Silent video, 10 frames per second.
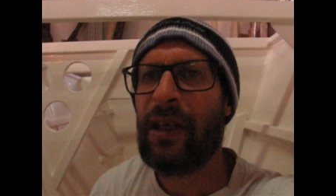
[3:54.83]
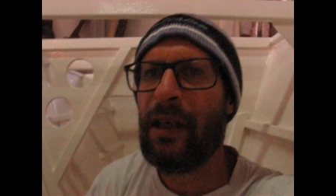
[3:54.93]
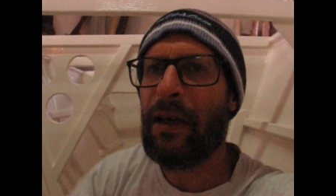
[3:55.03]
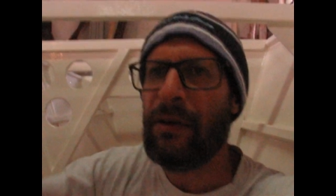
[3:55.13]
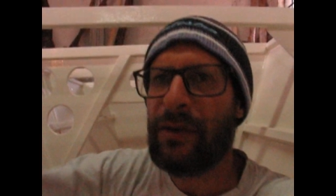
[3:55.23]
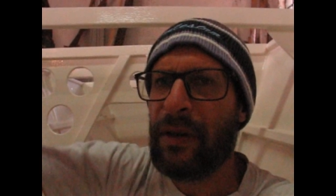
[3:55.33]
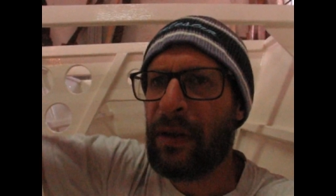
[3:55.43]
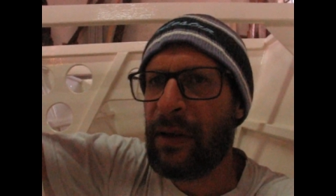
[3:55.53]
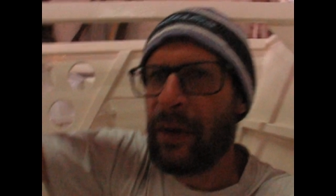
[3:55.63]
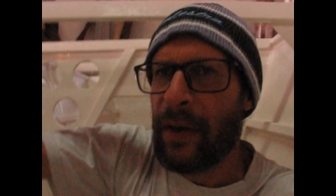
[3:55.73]
kilos.
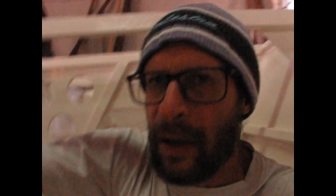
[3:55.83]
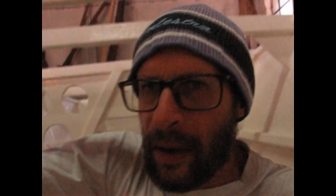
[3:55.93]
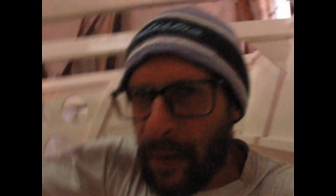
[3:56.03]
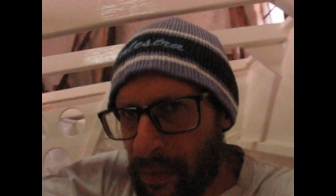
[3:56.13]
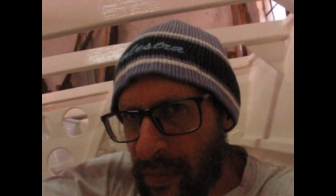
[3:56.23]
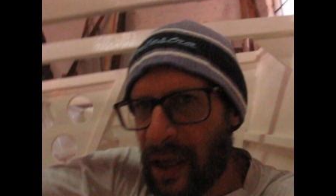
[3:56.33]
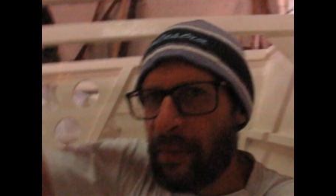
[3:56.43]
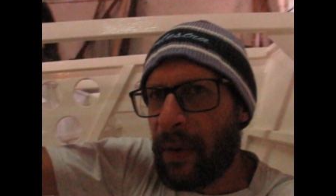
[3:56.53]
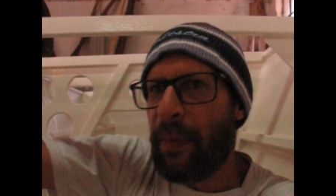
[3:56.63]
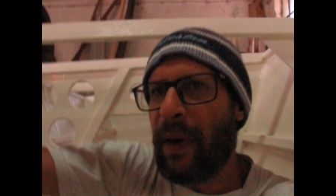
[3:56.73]
Me
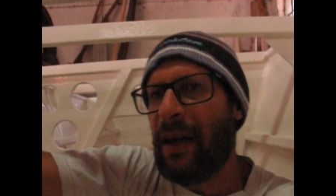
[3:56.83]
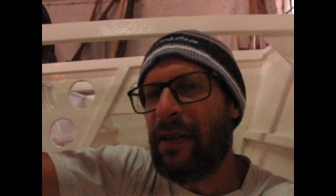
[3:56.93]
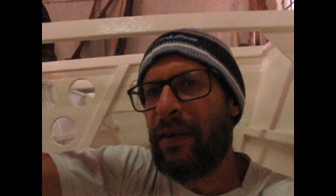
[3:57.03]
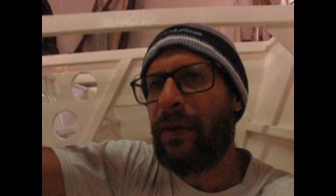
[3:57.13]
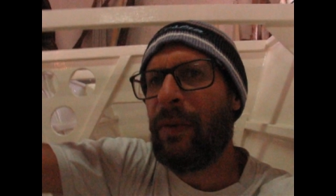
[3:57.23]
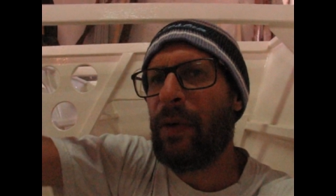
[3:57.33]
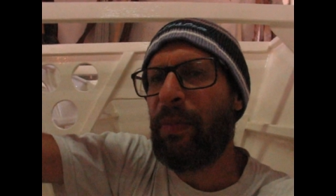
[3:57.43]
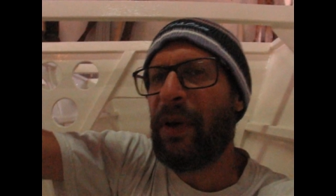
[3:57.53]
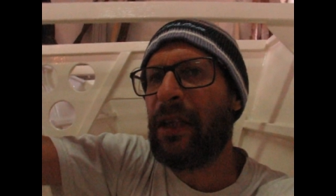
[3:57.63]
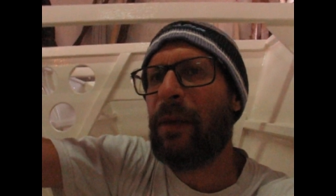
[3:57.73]
and my bud, we
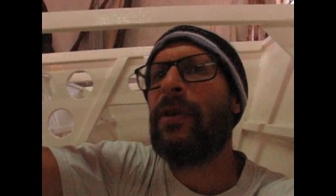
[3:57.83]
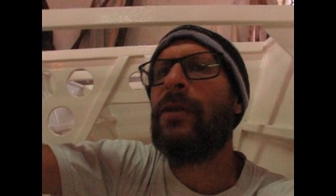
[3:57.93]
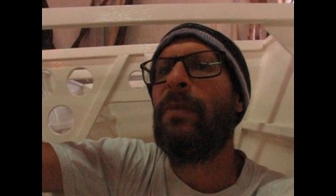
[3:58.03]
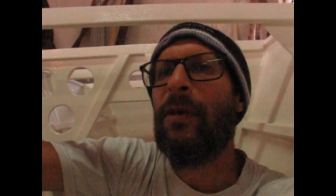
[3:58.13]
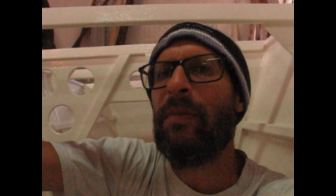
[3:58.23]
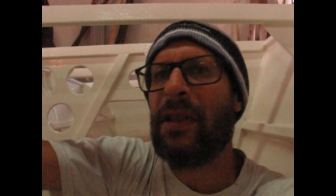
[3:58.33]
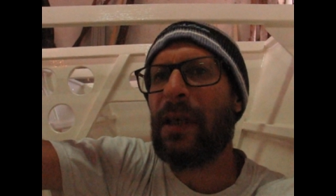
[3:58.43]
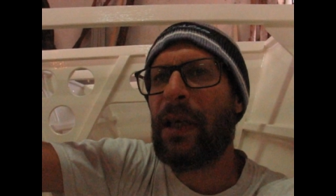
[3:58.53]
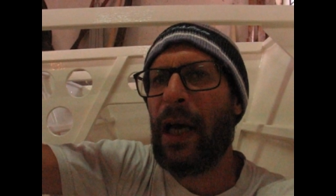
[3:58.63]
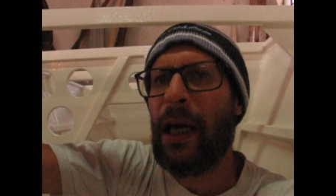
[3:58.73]
picked up this bird piece
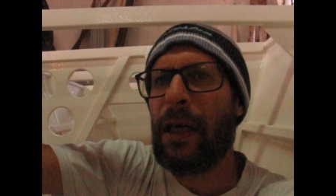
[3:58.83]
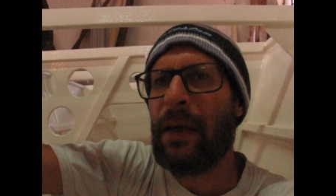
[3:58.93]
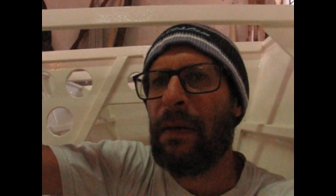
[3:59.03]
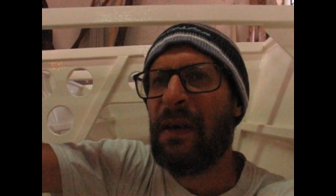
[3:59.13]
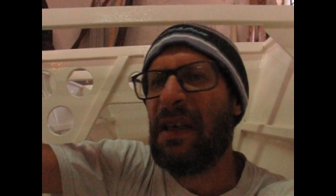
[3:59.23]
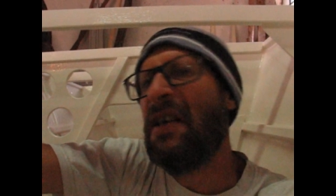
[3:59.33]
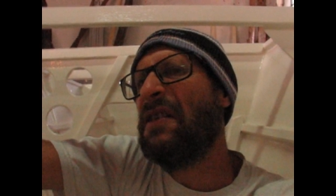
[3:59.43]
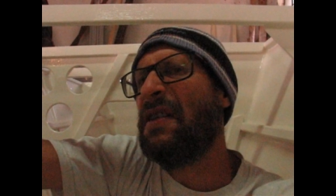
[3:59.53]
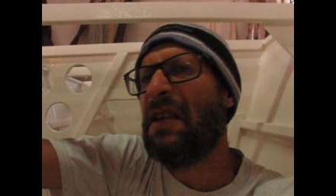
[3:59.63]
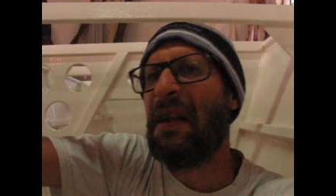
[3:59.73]
of cake. He
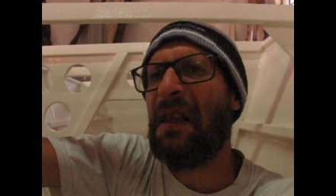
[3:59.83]
said he